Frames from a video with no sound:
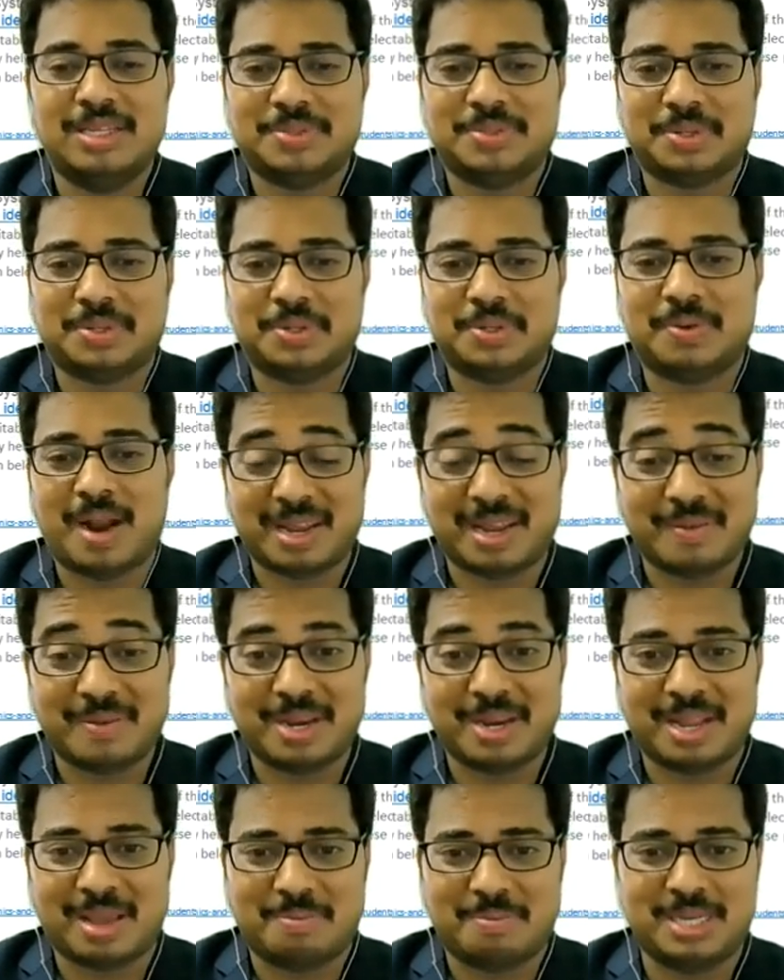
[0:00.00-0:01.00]
So whatever
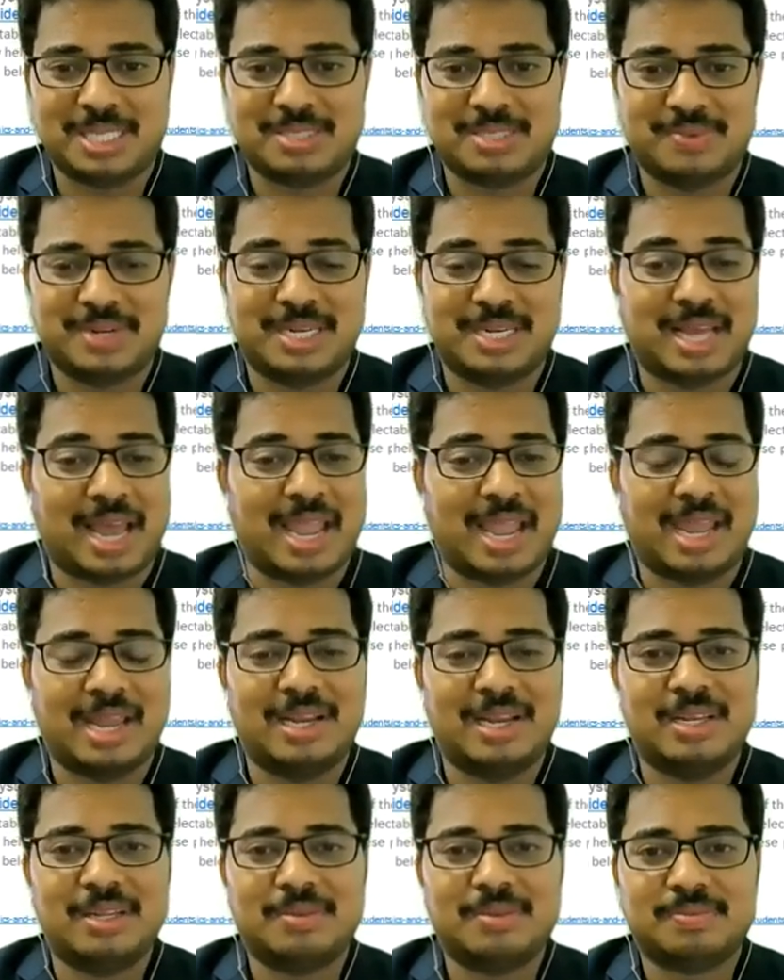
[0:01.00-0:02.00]
numbers we
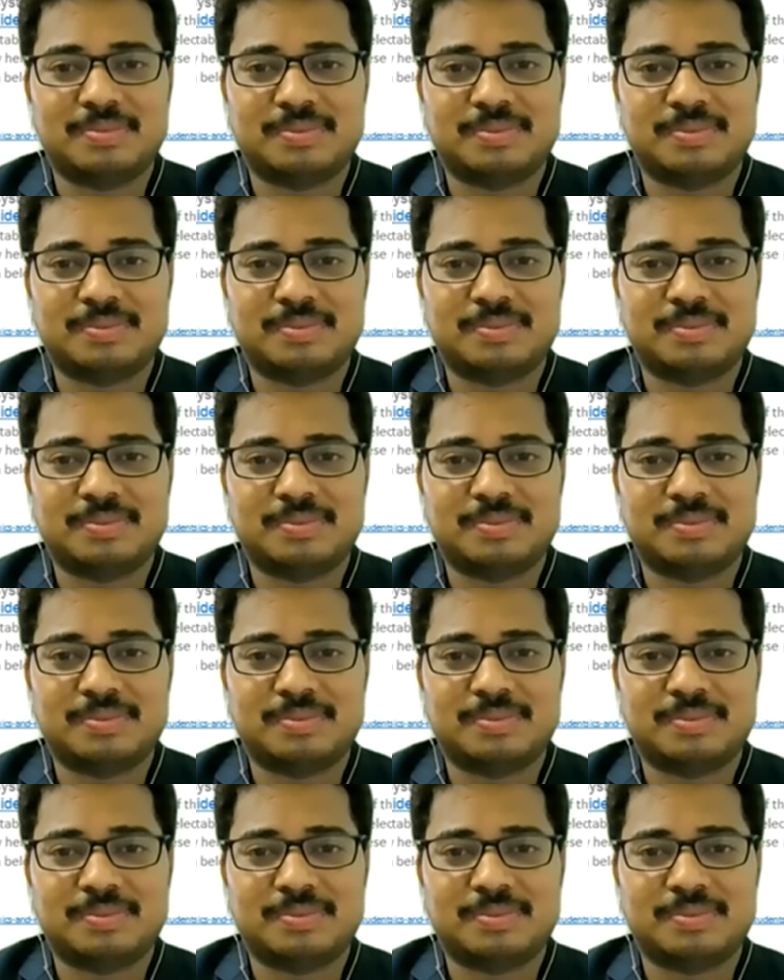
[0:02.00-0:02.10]
dialed,